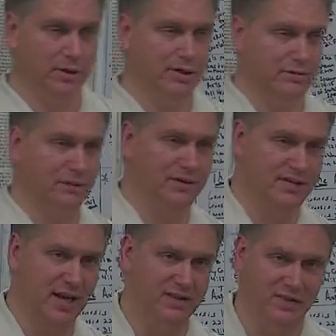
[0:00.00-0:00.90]
It just
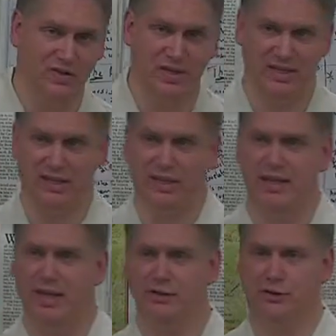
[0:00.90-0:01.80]
emphasizes he's the
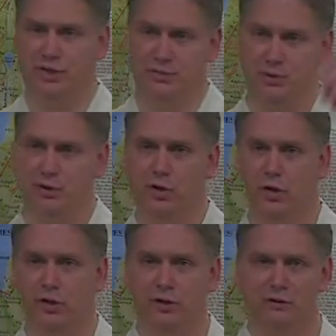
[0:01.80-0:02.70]
angel that spoke
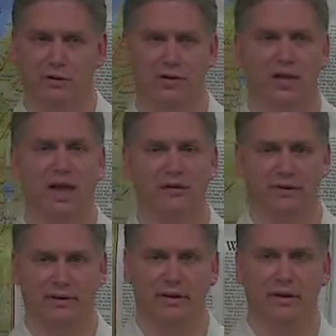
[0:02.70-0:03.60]
earlier in verse 11.
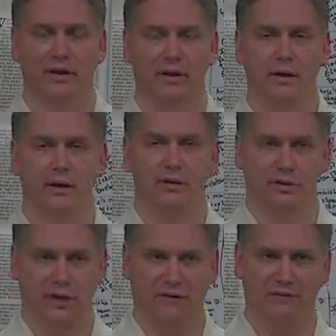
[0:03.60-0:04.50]
So
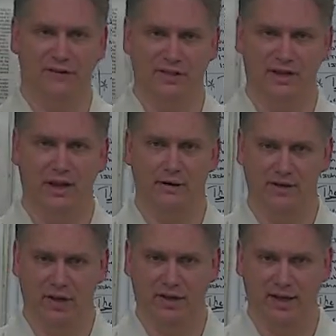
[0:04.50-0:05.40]
the emphasis there is
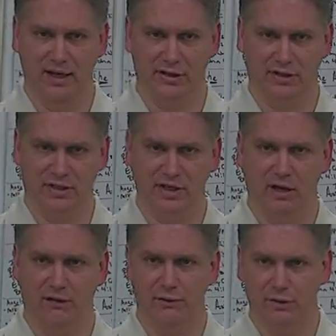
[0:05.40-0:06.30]
on the angel
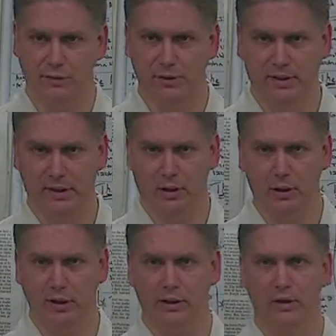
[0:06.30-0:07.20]
itself who's speaking
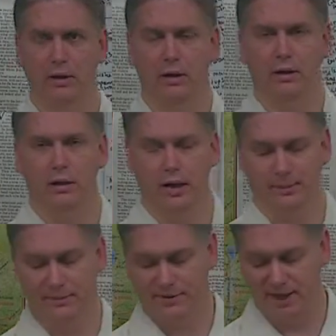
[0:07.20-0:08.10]
earlier. Um,
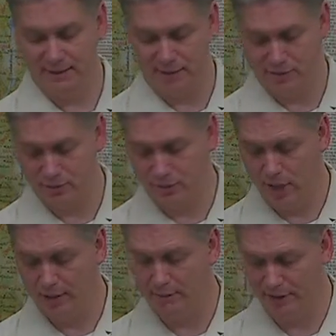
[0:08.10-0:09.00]
same angel,
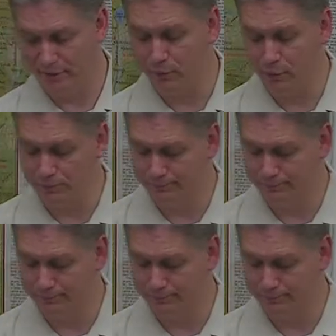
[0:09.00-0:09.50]
not a different one.